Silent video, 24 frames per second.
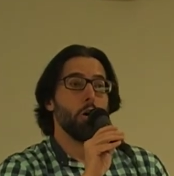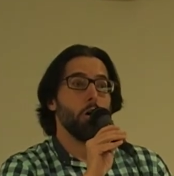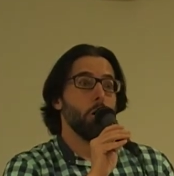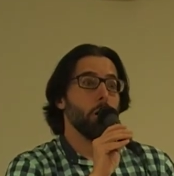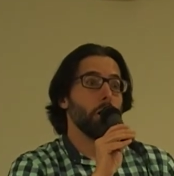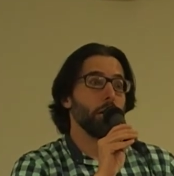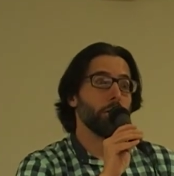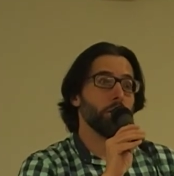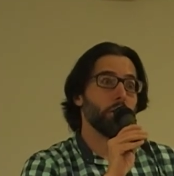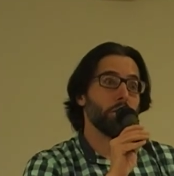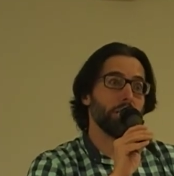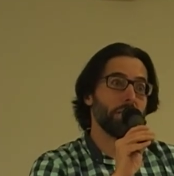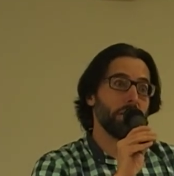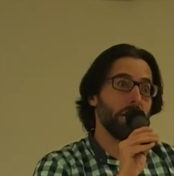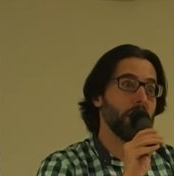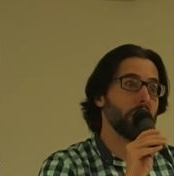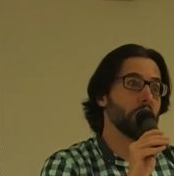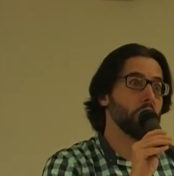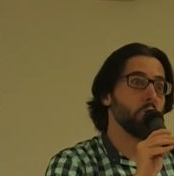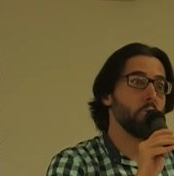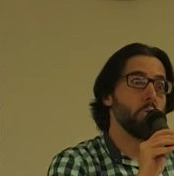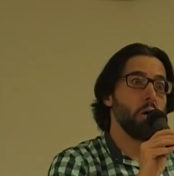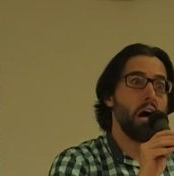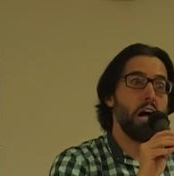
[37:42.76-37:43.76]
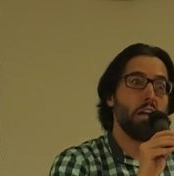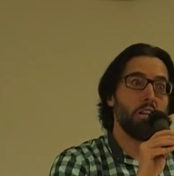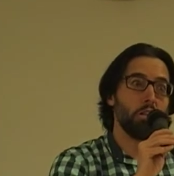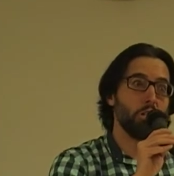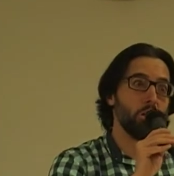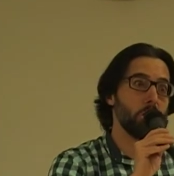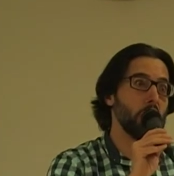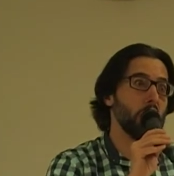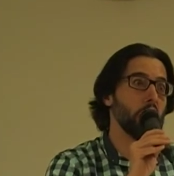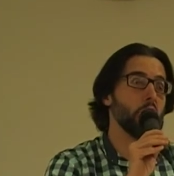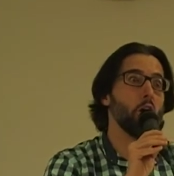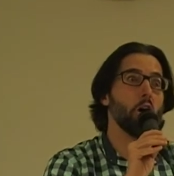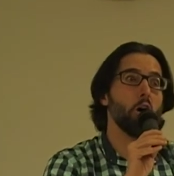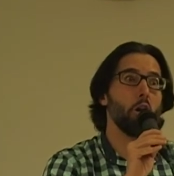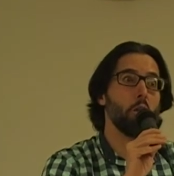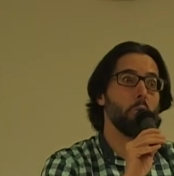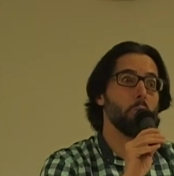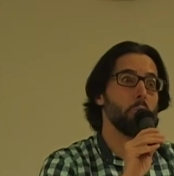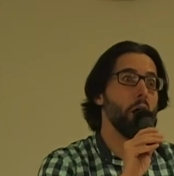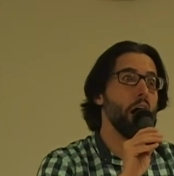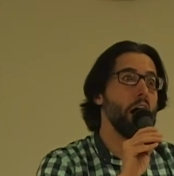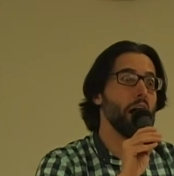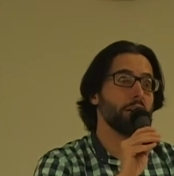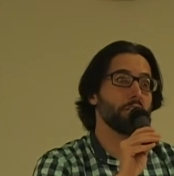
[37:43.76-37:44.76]
It just takes a while to check all the
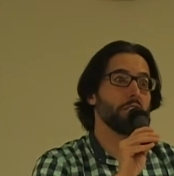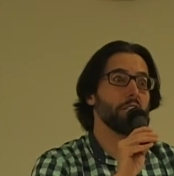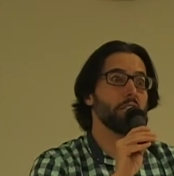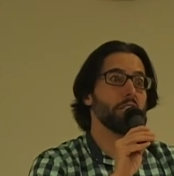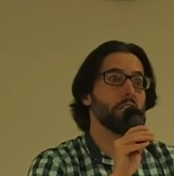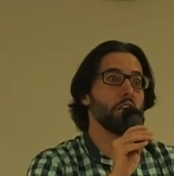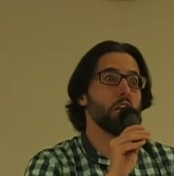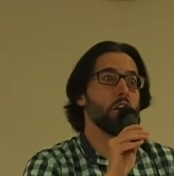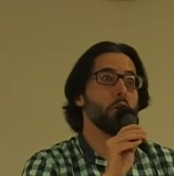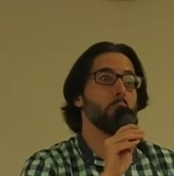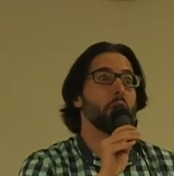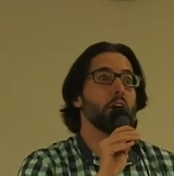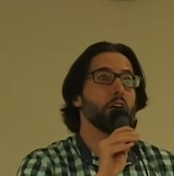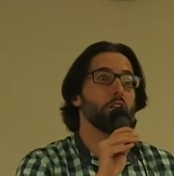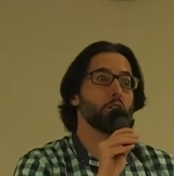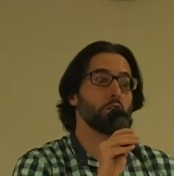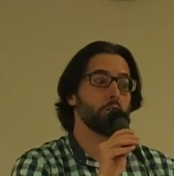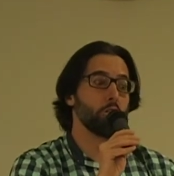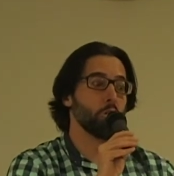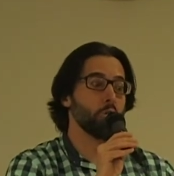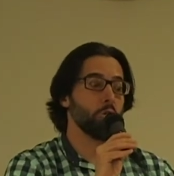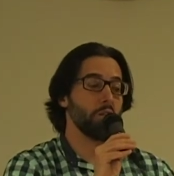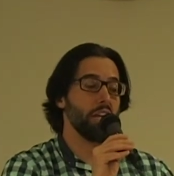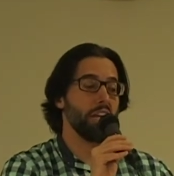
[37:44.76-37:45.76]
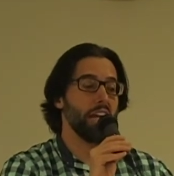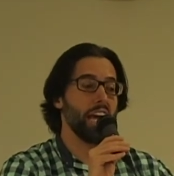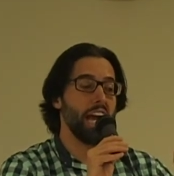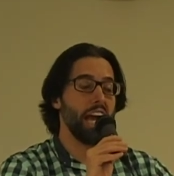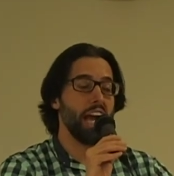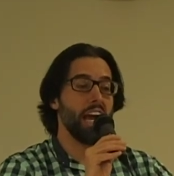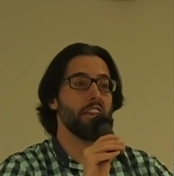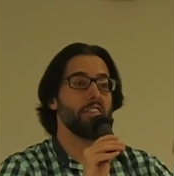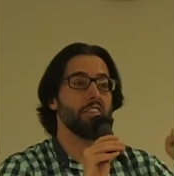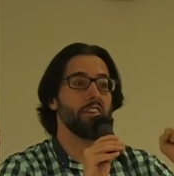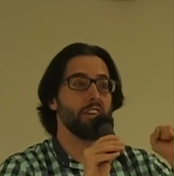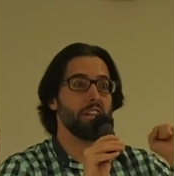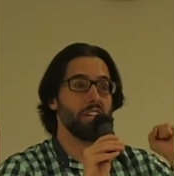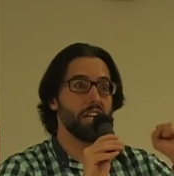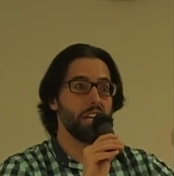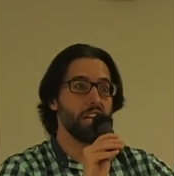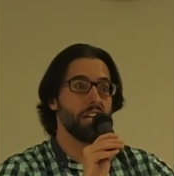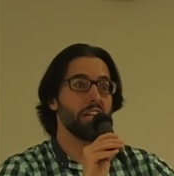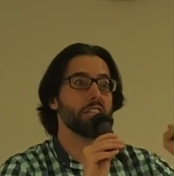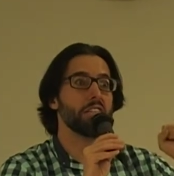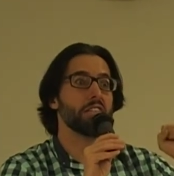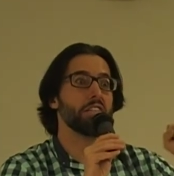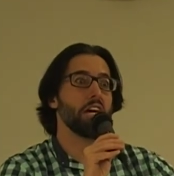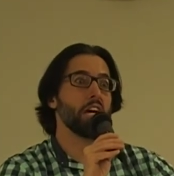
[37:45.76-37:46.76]
boxes and to make sure that a the need
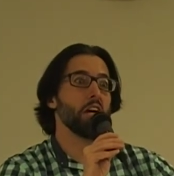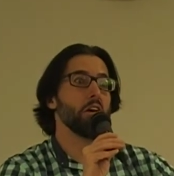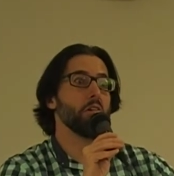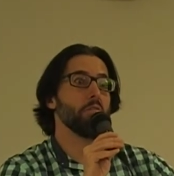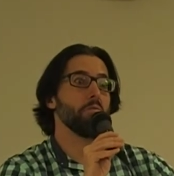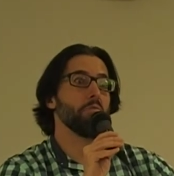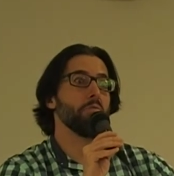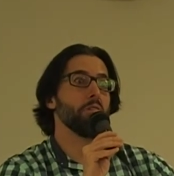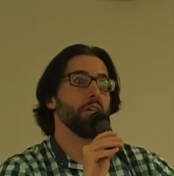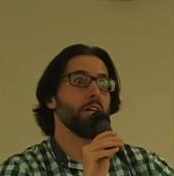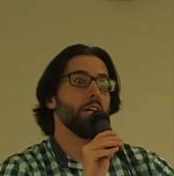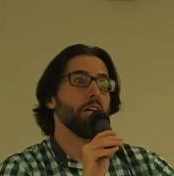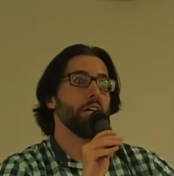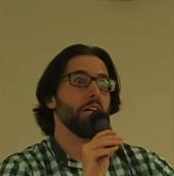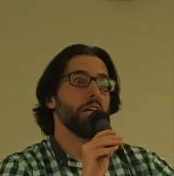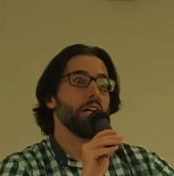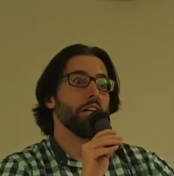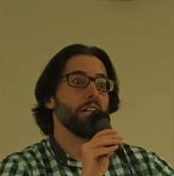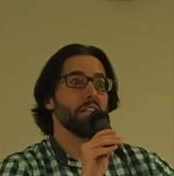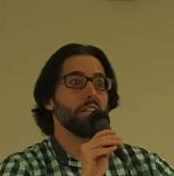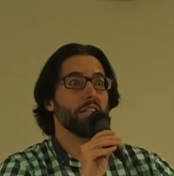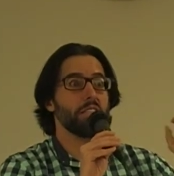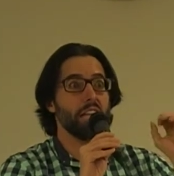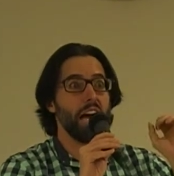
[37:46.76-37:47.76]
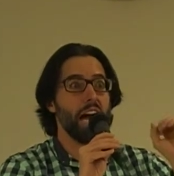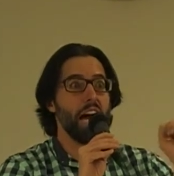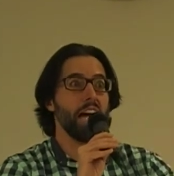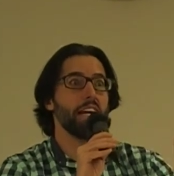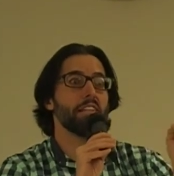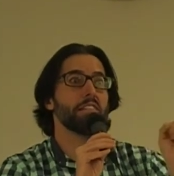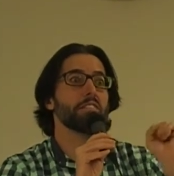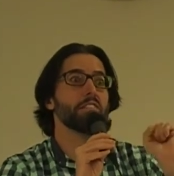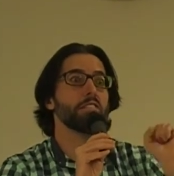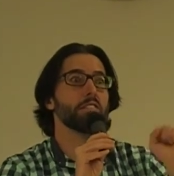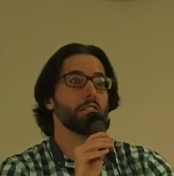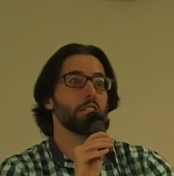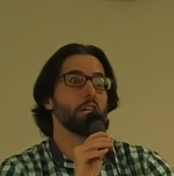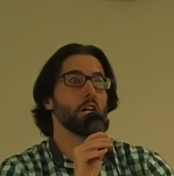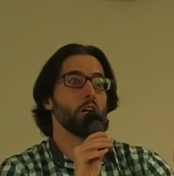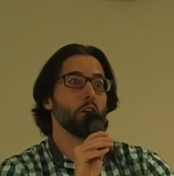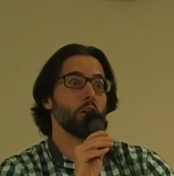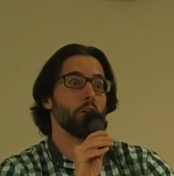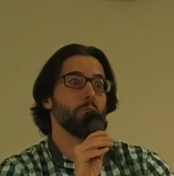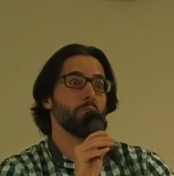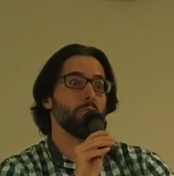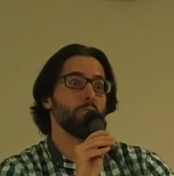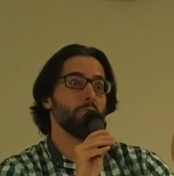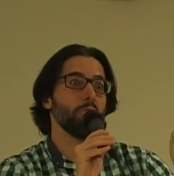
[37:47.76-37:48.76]
is there, the science is
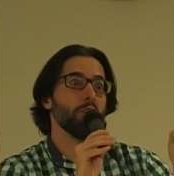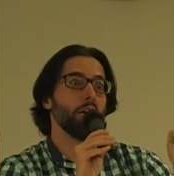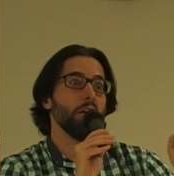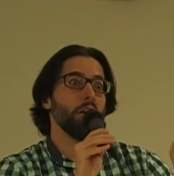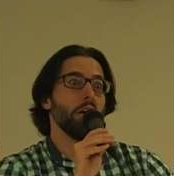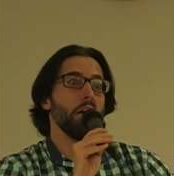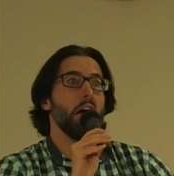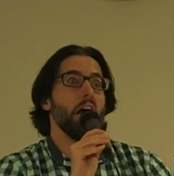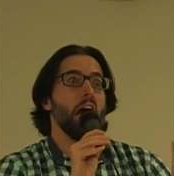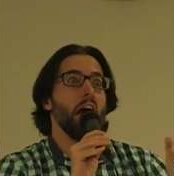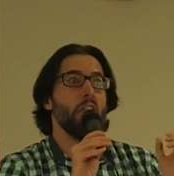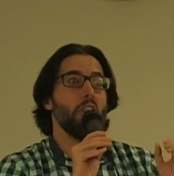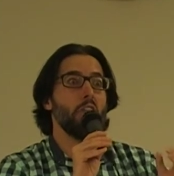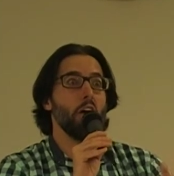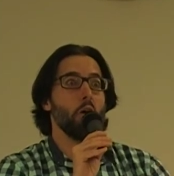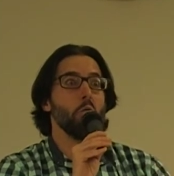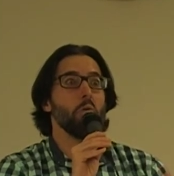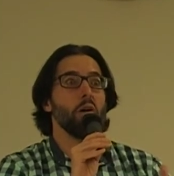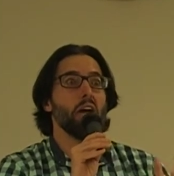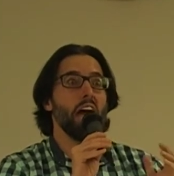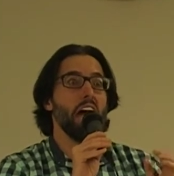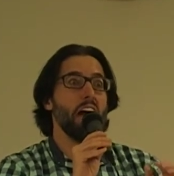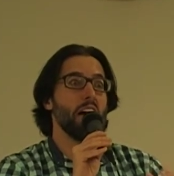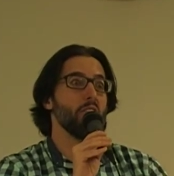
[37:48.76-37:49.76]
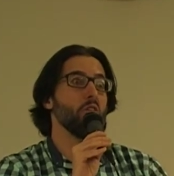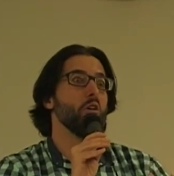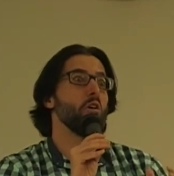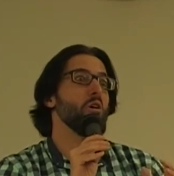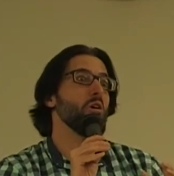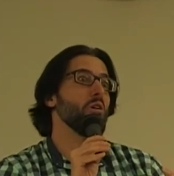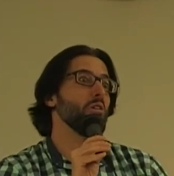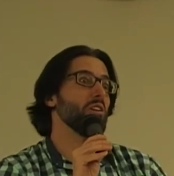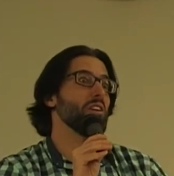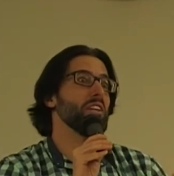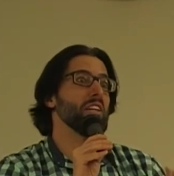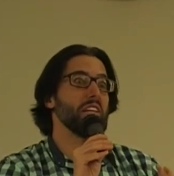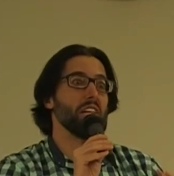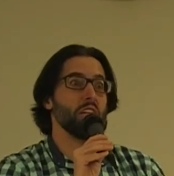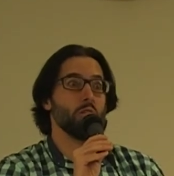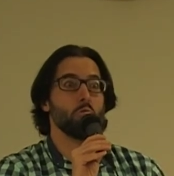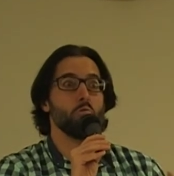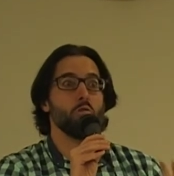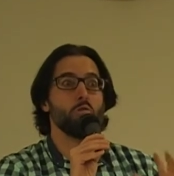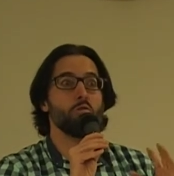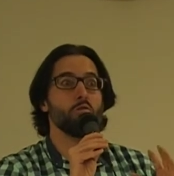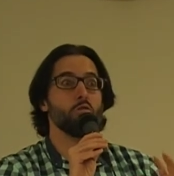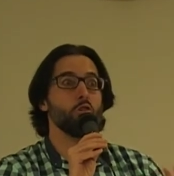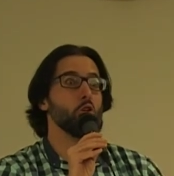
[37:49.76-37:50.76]
there, and that we have all the
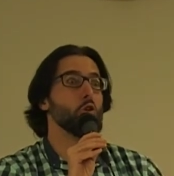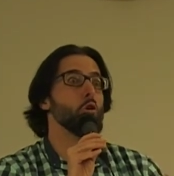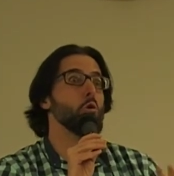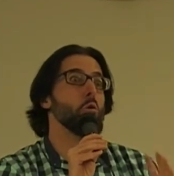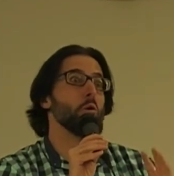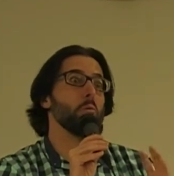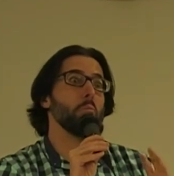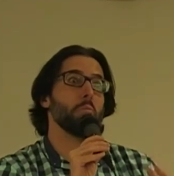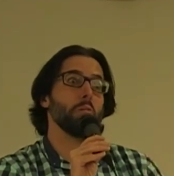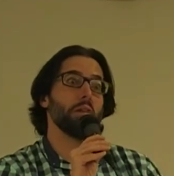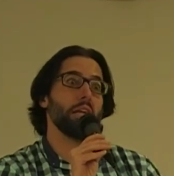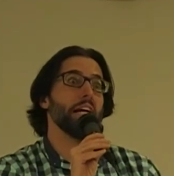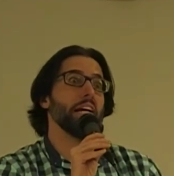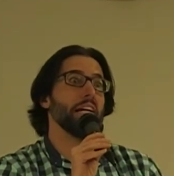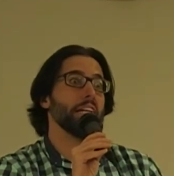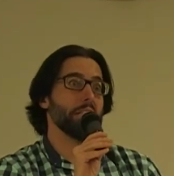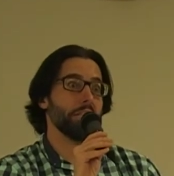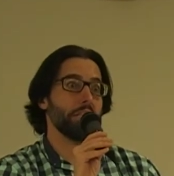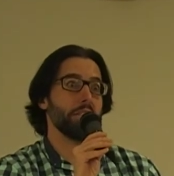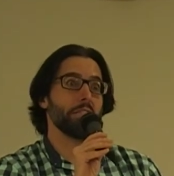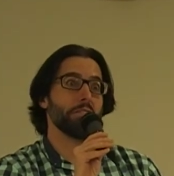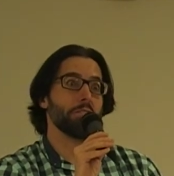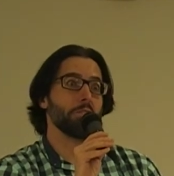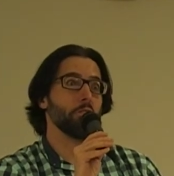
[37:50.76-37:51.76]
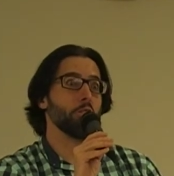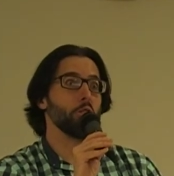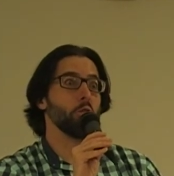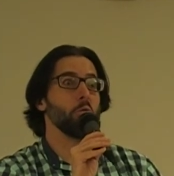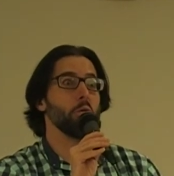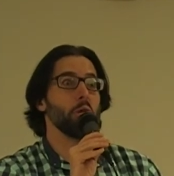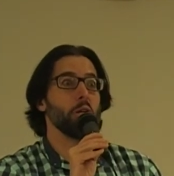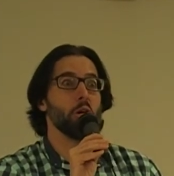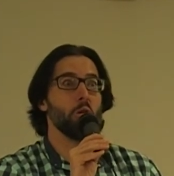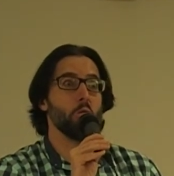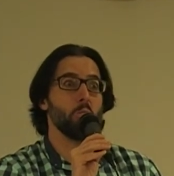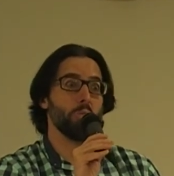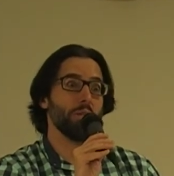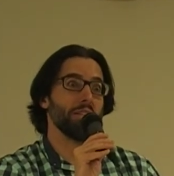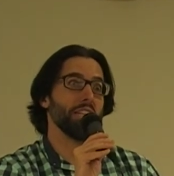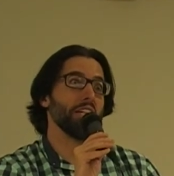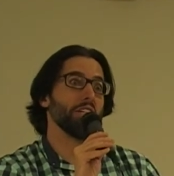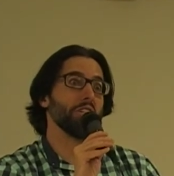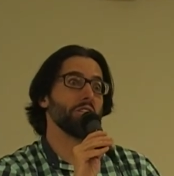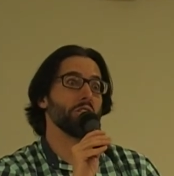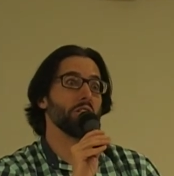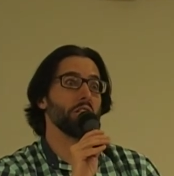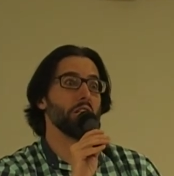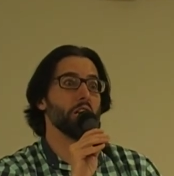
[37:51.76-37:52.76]
review in place so we don't
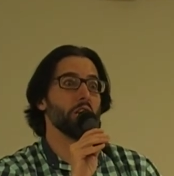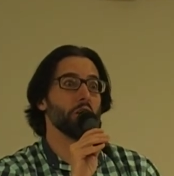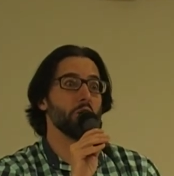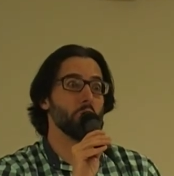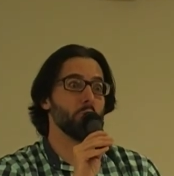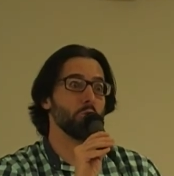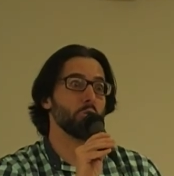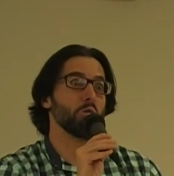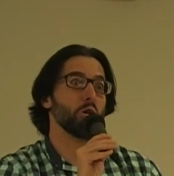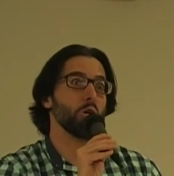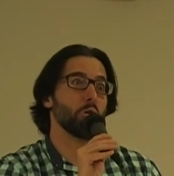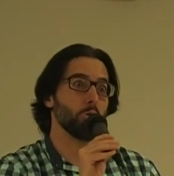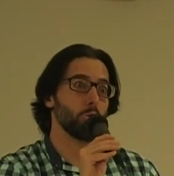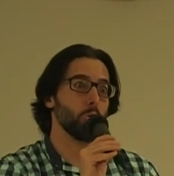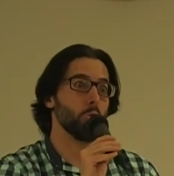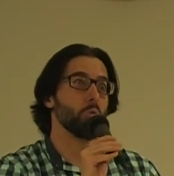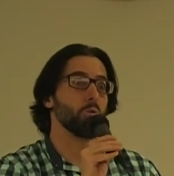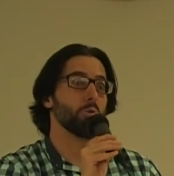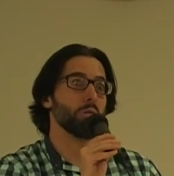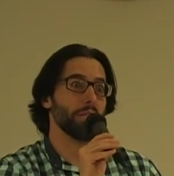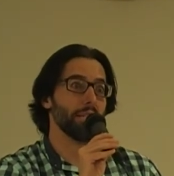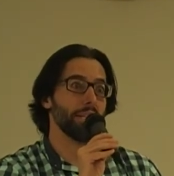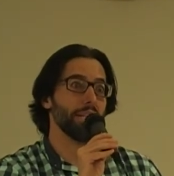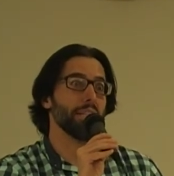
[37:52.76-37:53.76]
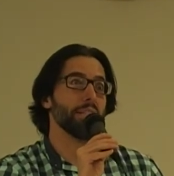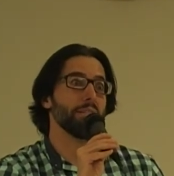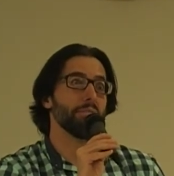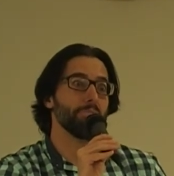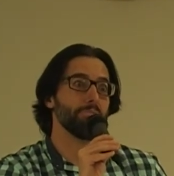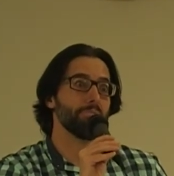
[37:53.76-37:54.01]
potentially lose our tools again.